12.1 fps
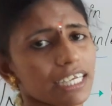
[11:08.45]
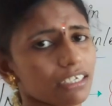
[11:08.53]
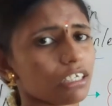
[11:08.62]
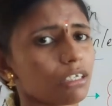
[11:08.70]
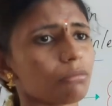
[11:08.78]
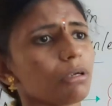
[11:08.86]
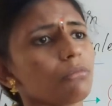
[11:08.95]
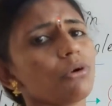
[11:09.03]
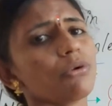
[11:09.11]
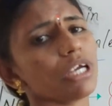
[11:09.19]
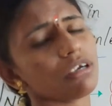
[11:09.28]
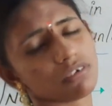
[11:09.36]
It will be
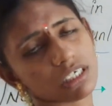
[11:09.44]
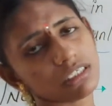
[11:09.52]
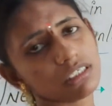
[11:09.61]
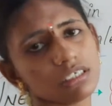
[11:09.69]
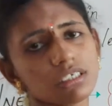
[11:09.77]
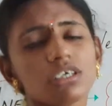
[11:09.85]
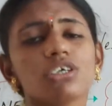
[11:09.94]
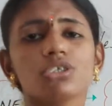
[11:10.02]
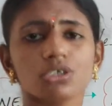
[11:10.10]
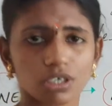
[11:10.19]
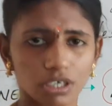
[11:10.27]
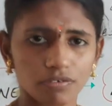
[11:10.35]
moving with
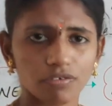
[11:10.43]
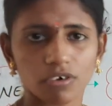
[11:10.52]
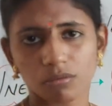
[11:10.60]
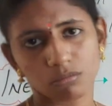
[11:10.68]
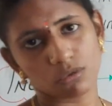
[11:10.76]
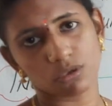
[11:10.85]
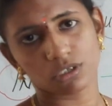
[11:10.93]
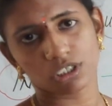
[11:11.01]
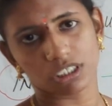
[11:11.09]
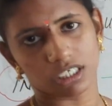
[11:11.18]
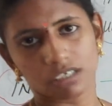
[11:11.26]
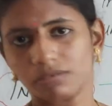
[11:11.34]
uniform
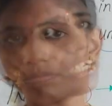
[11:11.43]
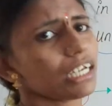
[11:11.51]
motion.